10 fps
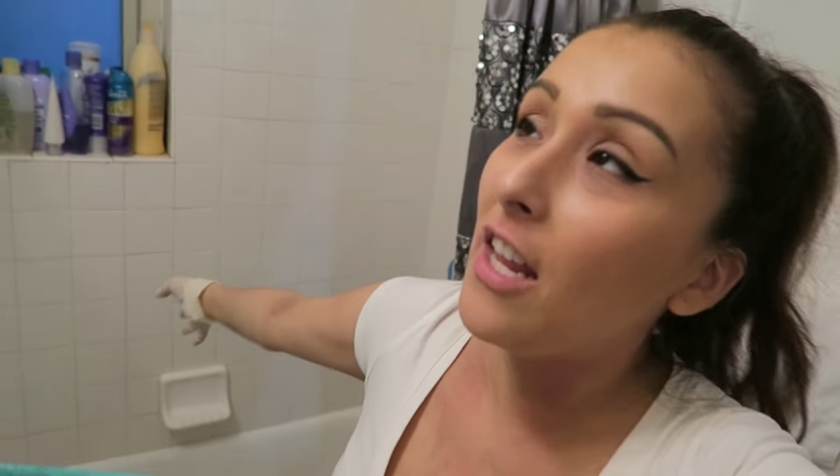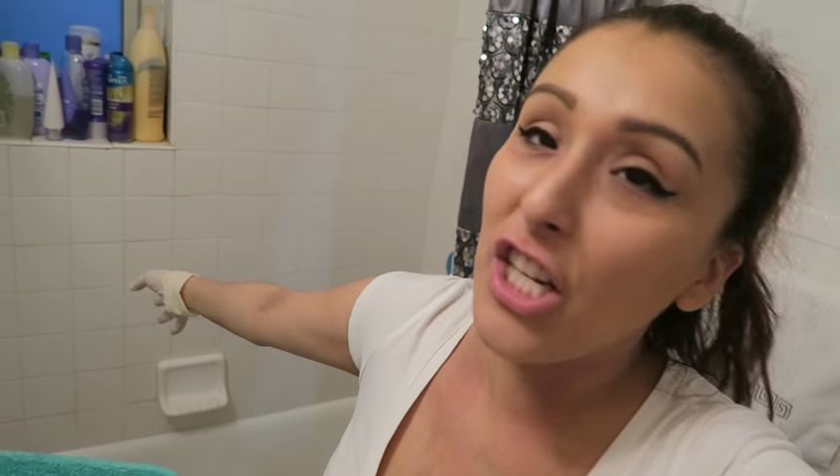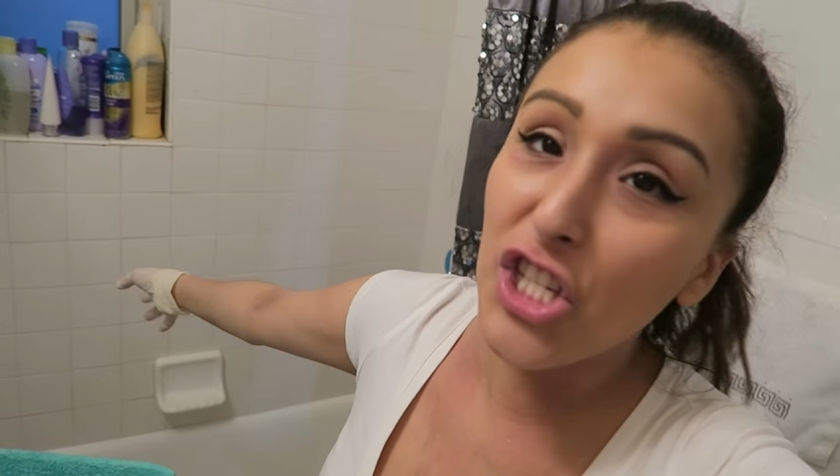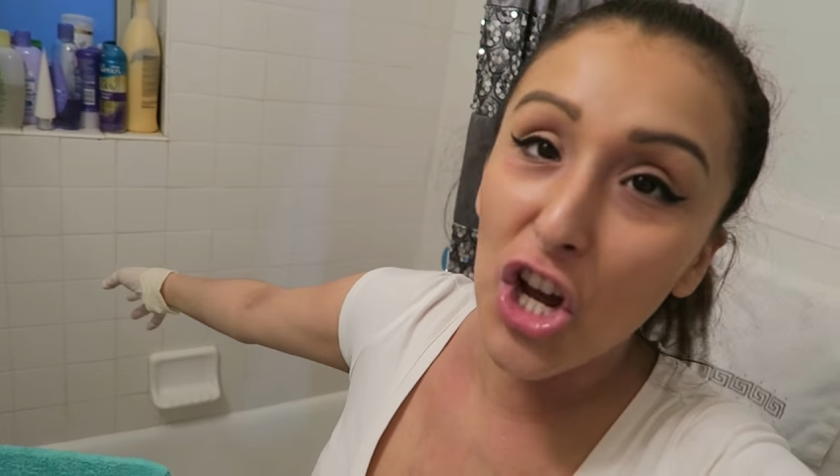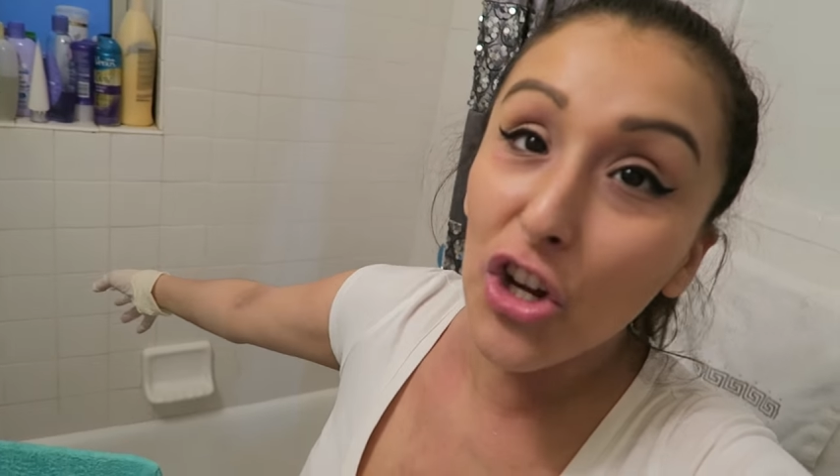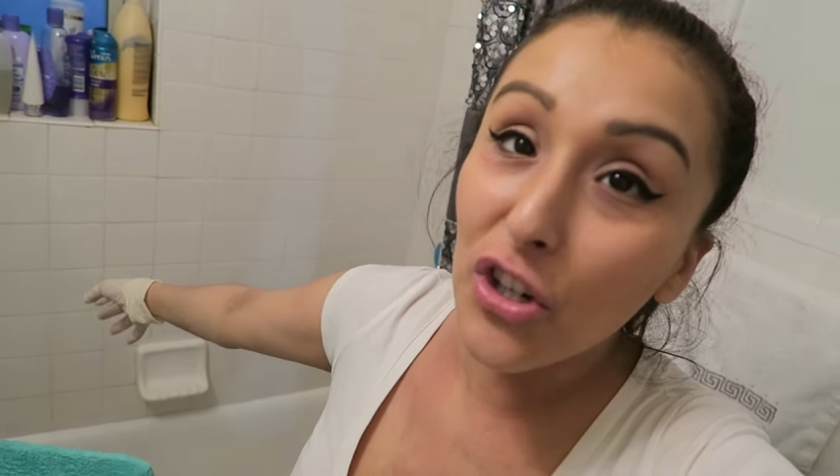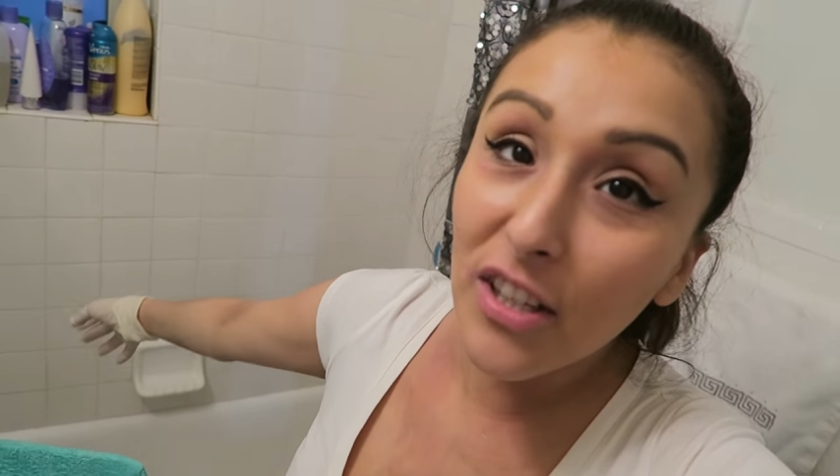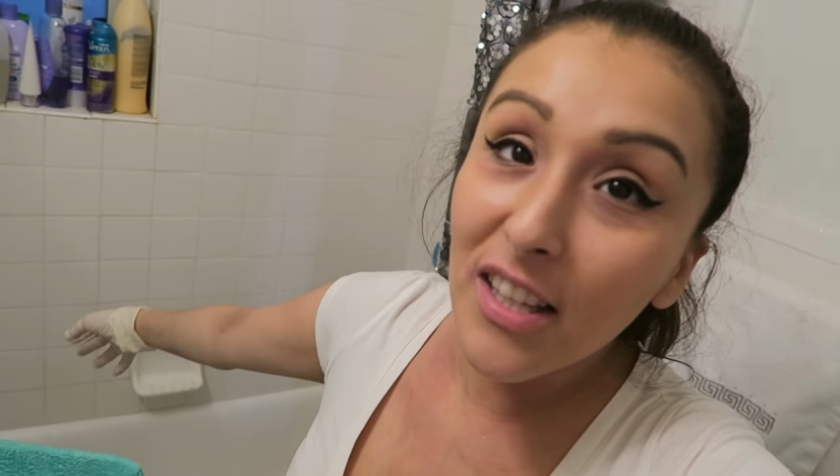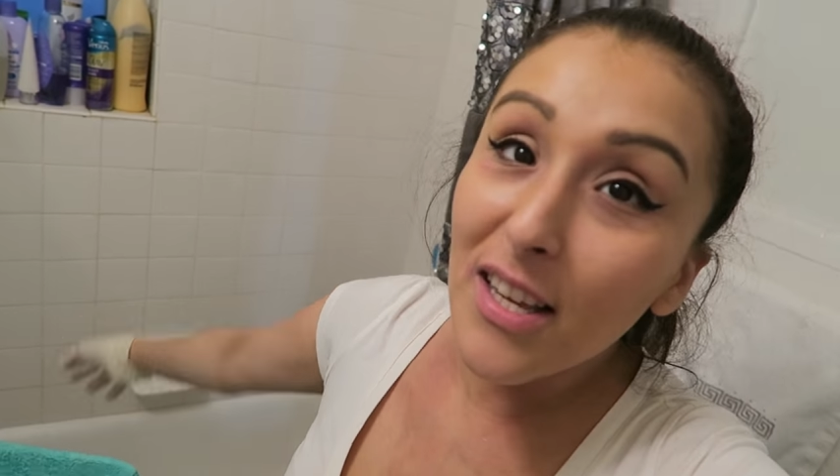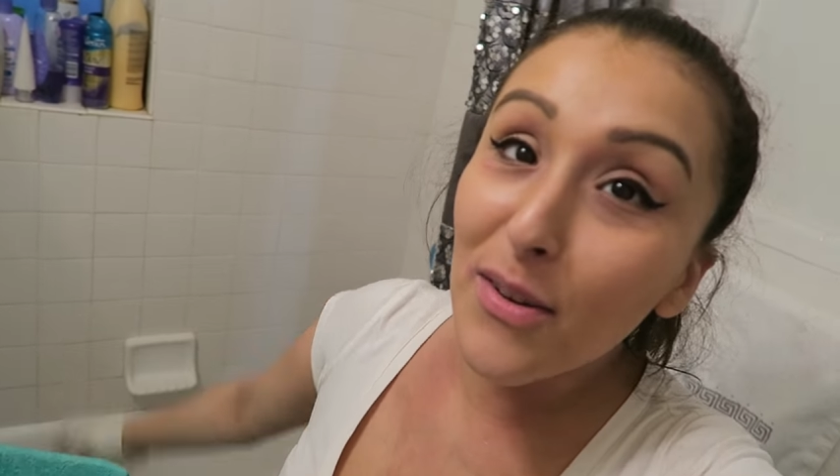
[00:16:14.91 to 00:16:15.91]
in a
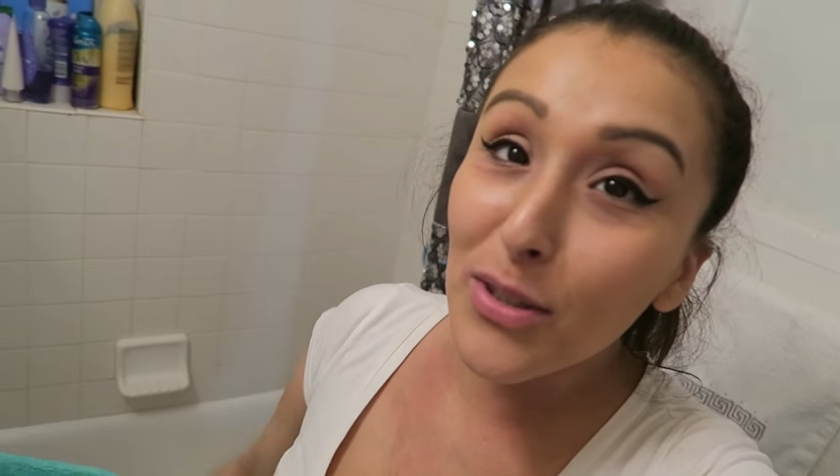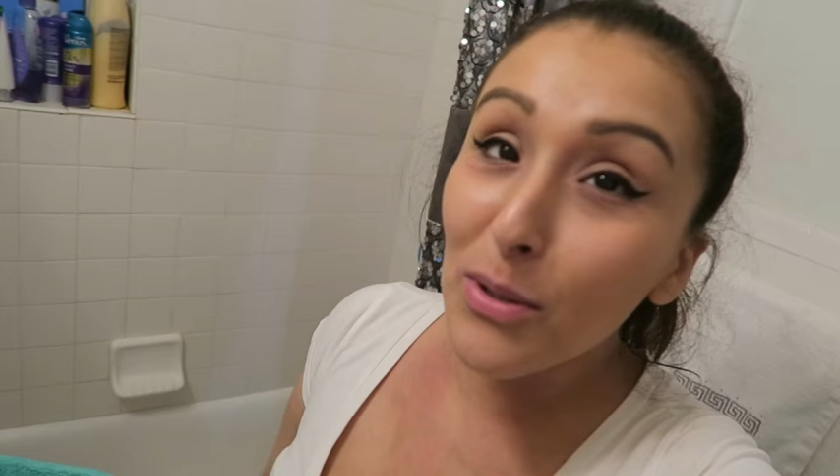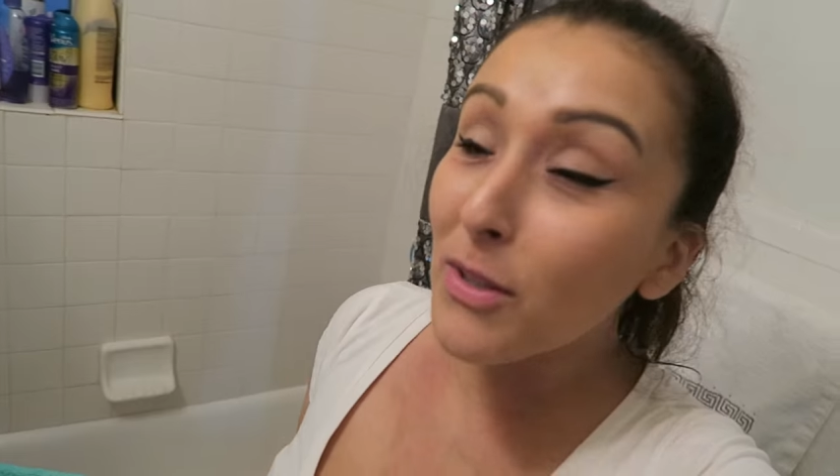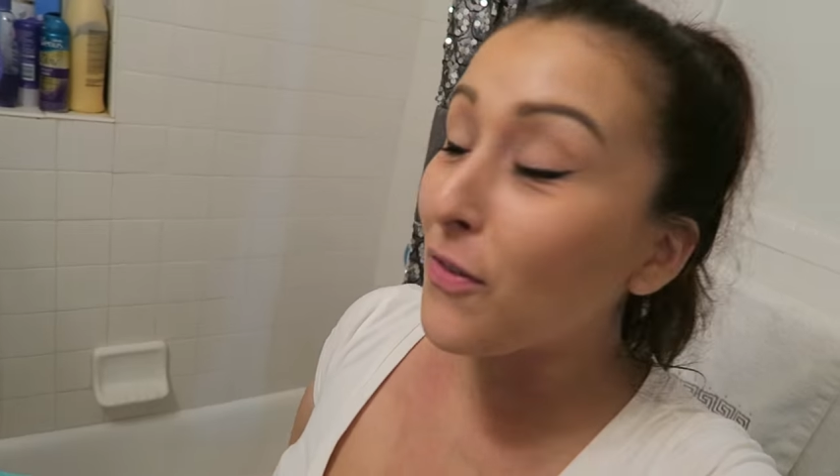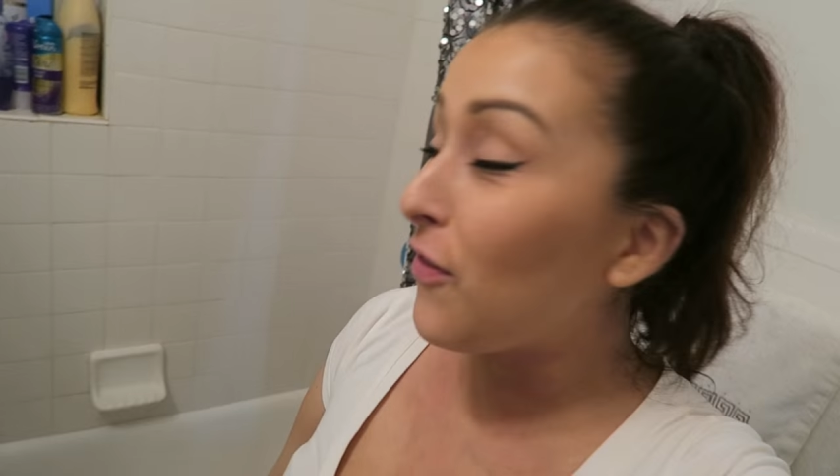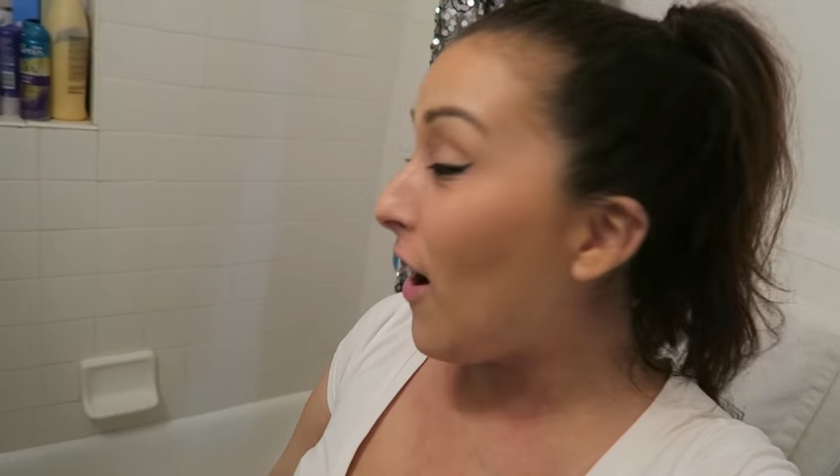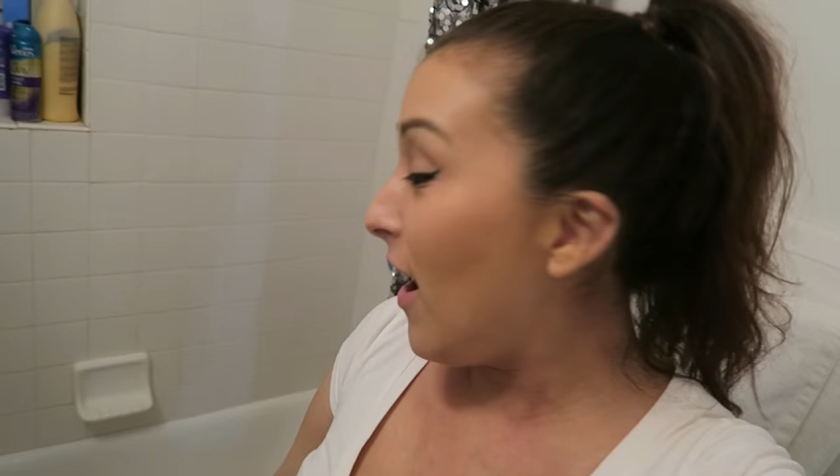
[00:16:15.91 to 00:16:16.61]
jungle. It was so much fun.